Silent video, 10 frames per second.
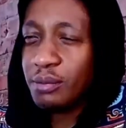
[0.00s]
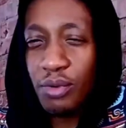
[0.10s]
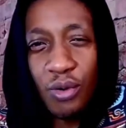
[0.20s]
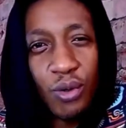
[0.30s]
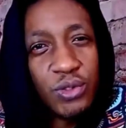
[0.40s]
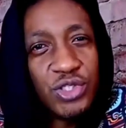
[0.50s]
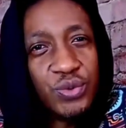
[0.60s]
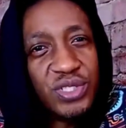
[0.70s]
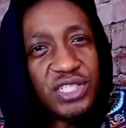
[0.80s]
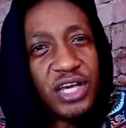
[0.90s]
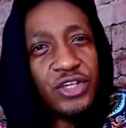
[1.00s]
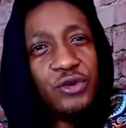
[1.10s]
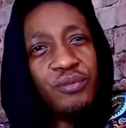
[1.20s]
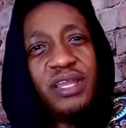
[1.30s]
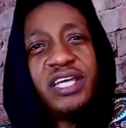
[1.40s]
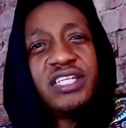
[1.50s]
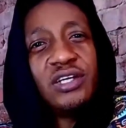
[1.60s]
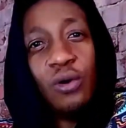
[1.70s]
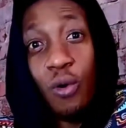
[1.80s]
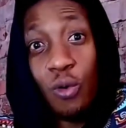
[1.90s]
Mohoozi was
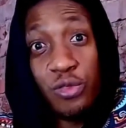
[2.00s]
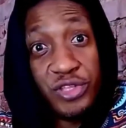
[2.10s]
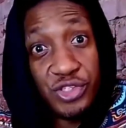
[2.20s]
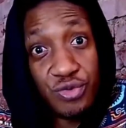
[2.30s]
accumulating all these